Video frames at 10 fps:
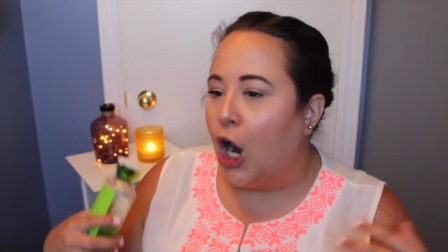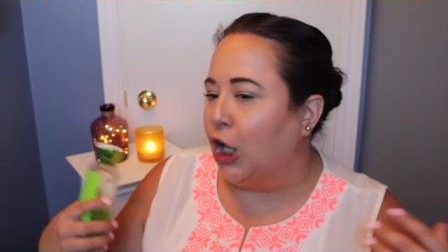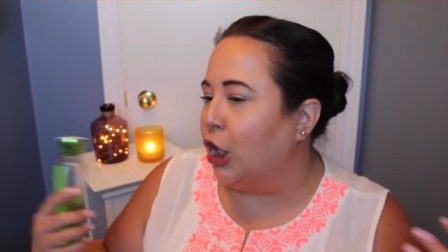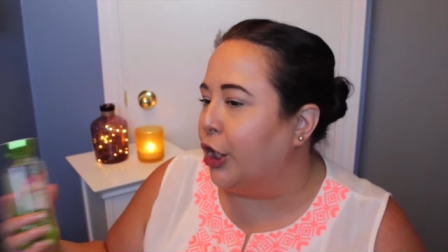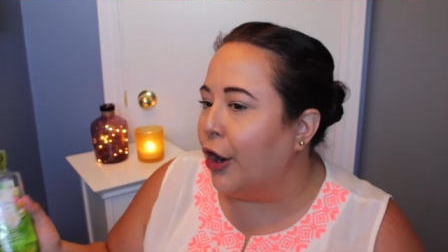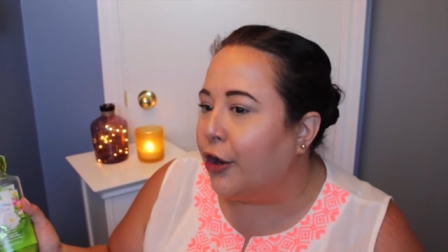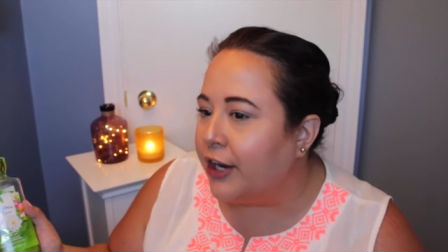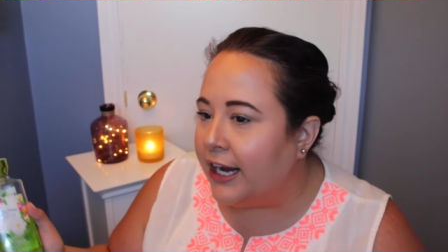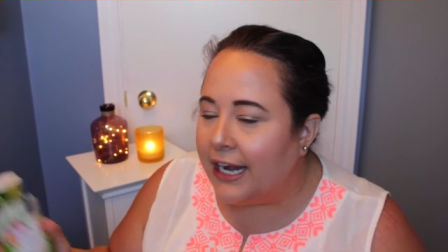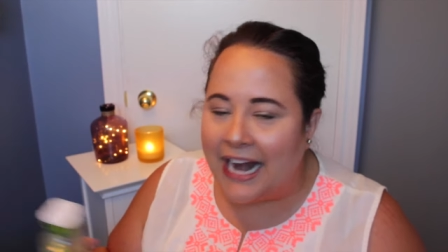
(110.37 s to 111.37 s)
a
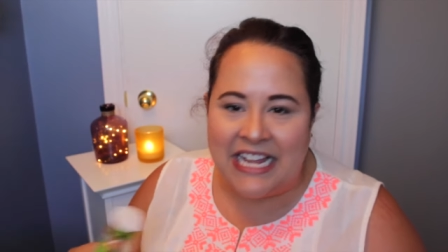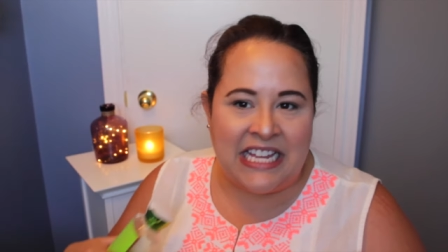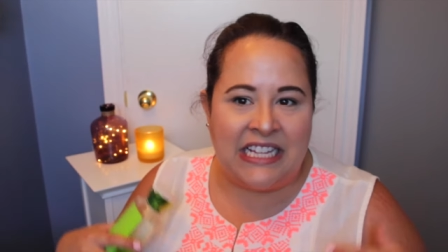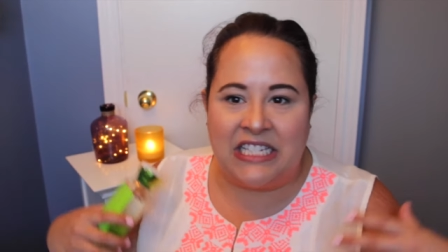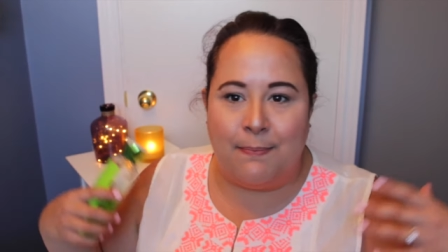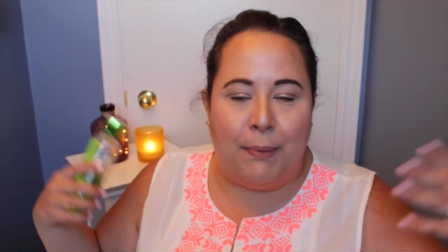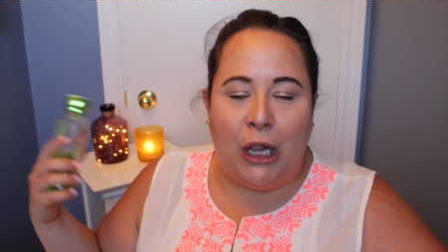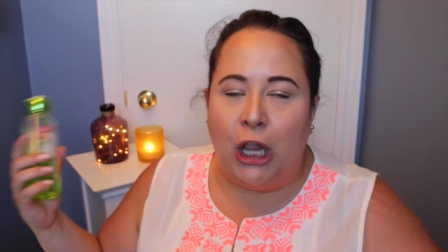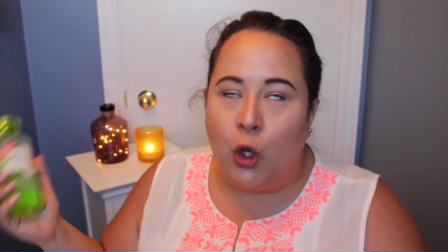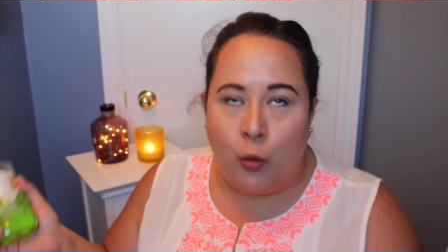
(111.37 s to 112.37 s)
garden, anything that's
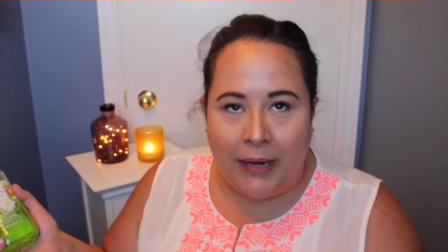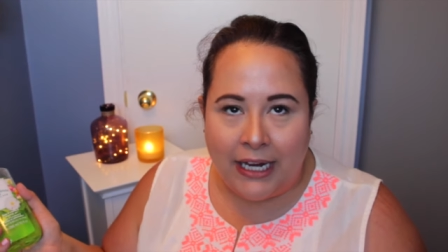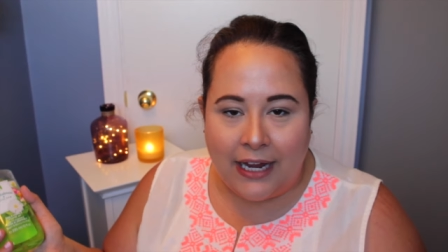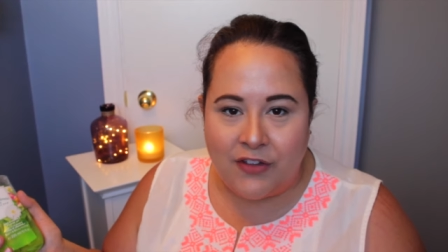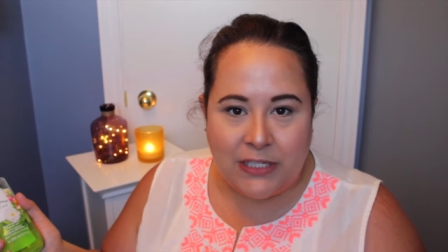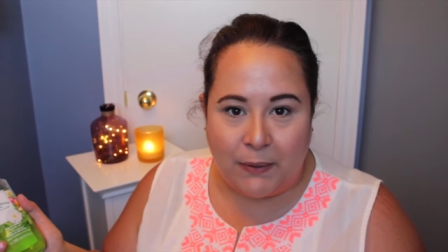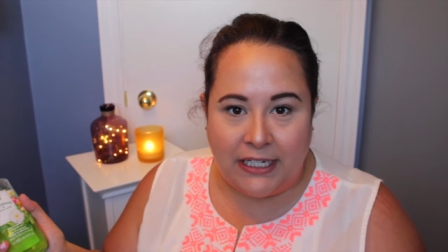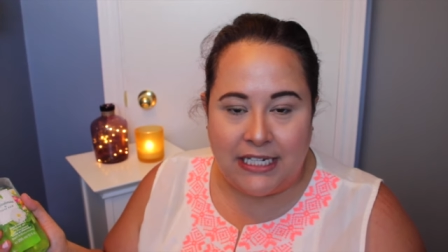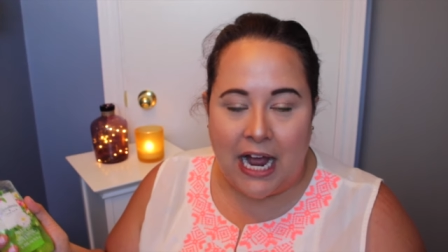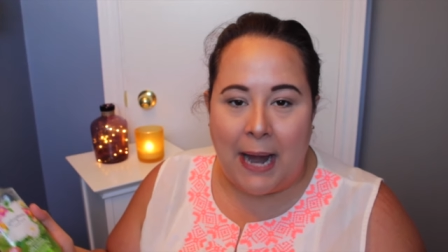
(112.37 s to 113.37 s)
blooming in the
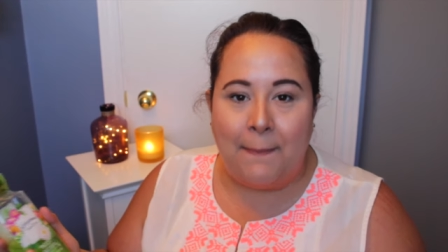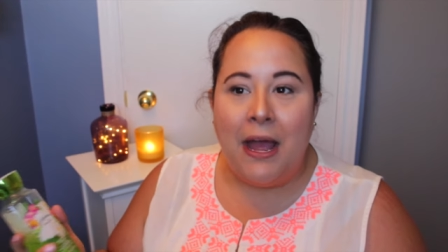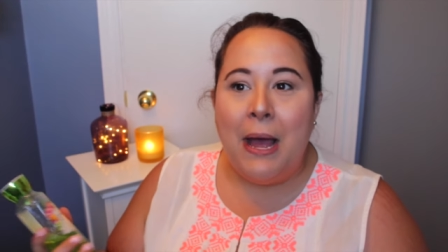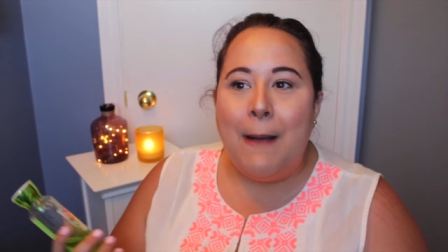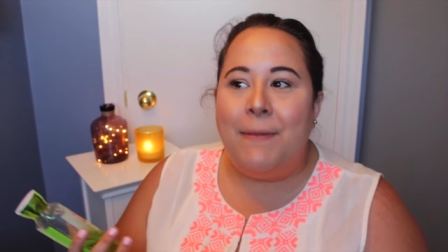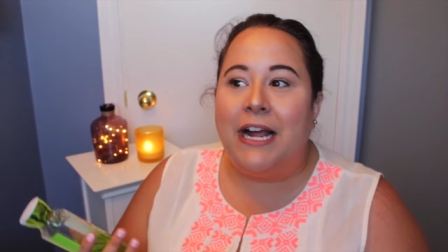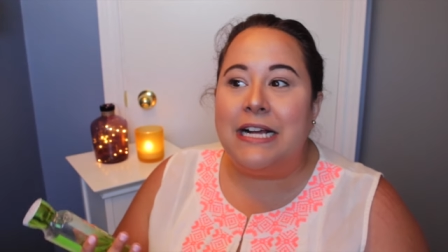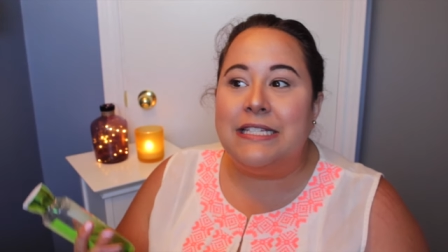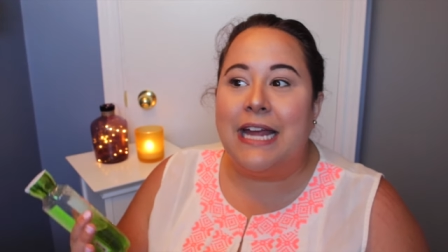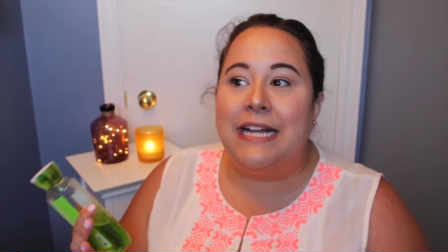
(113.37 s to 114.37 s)
springtime
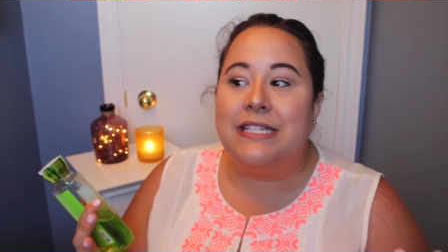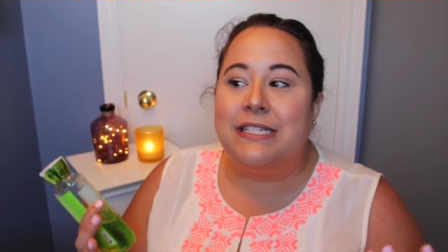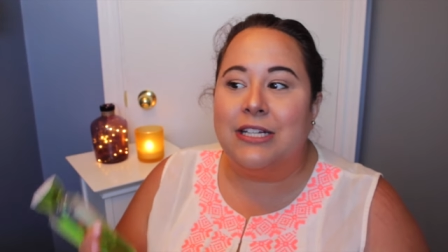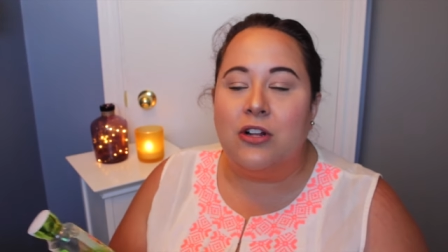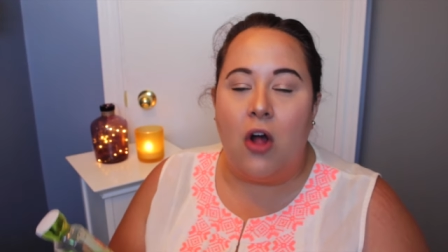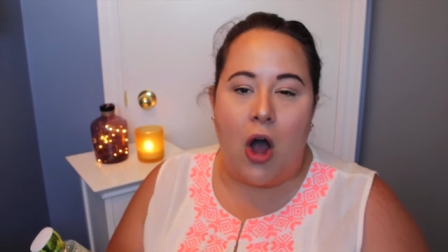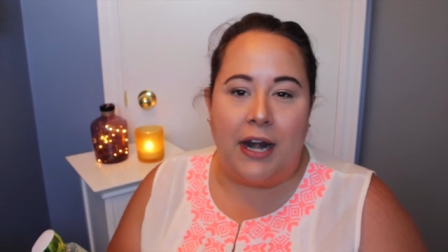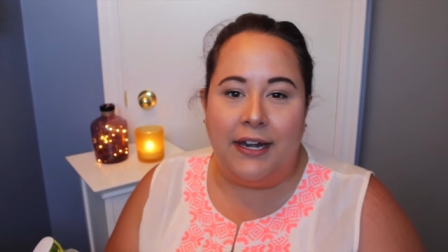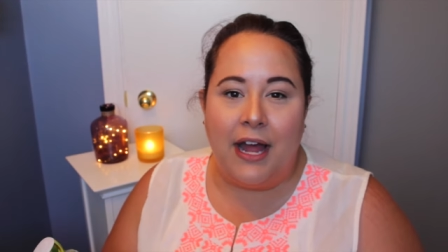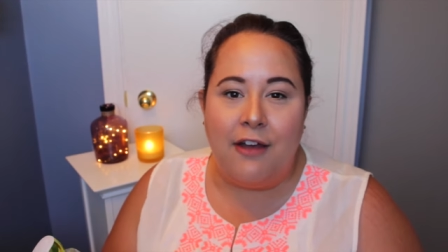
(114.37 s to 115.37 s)
because it's still
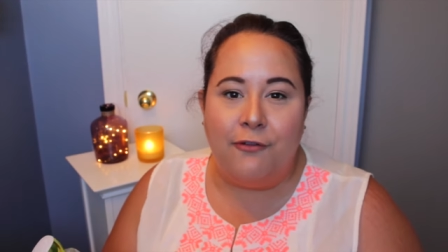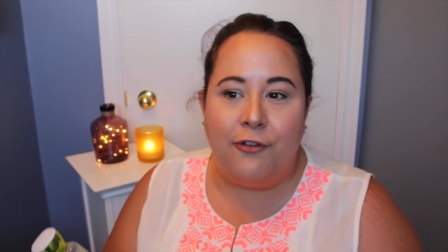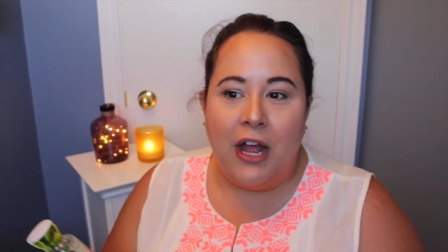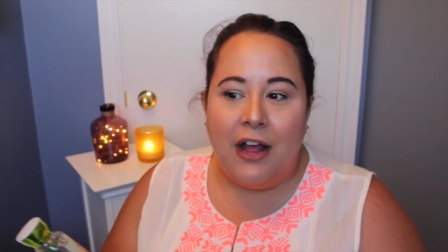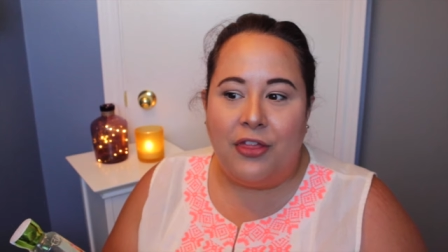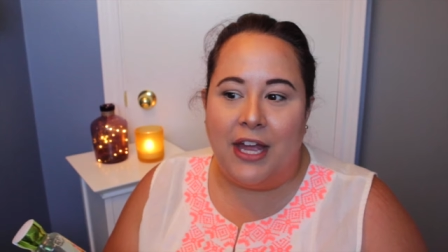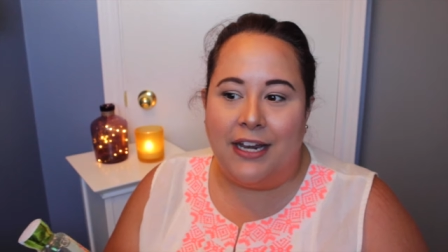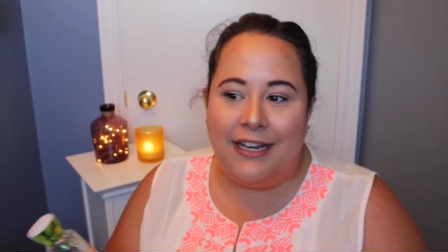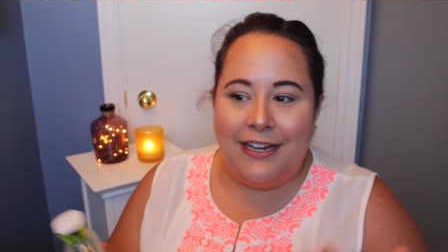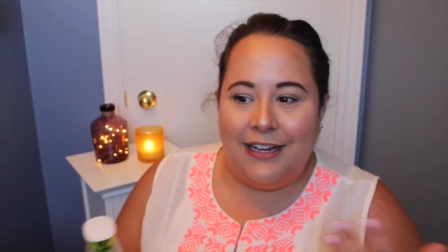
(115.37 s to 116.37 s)
hot enough
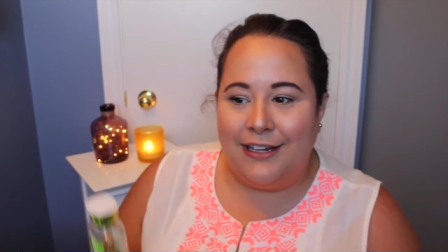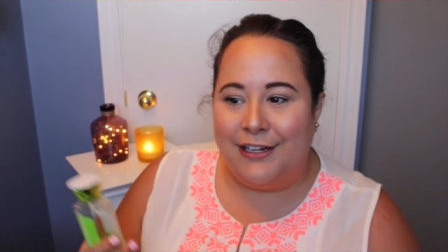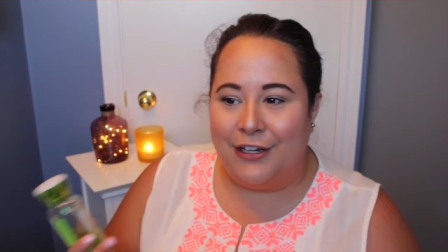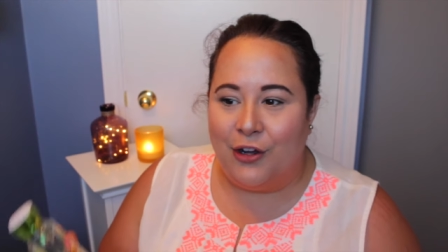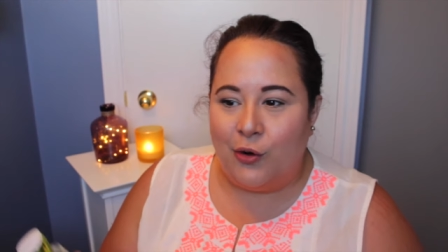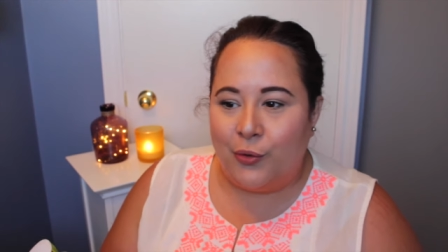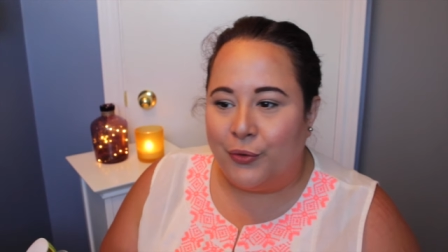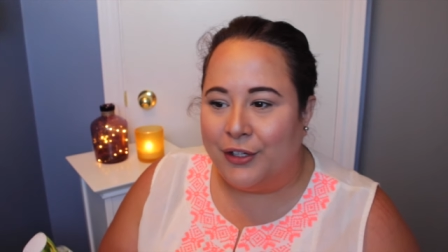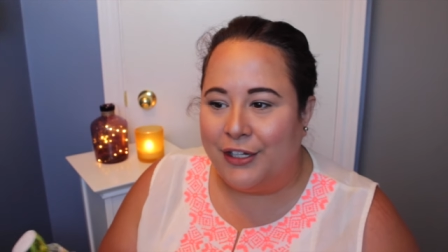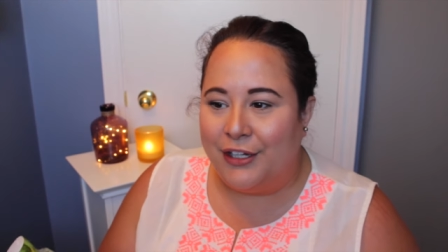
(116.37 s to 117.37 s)
that you know,